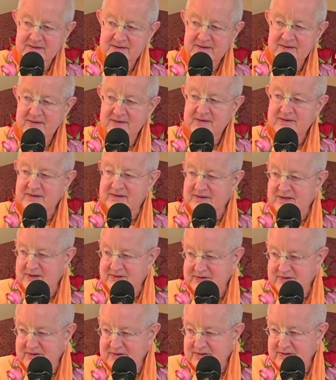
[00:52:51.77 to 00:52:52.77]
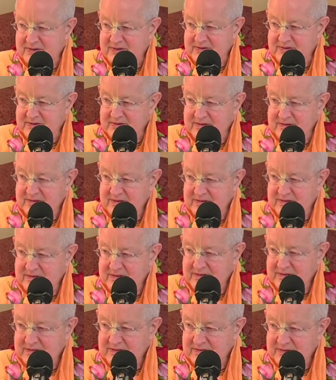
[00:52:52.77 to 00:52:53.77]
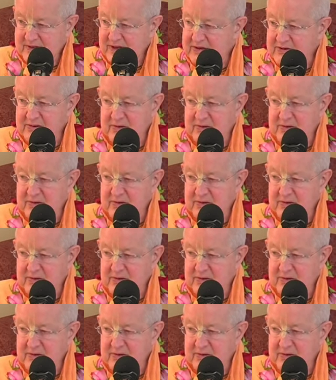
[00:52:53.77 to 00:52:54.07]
et cetera, et cetera. So I don't know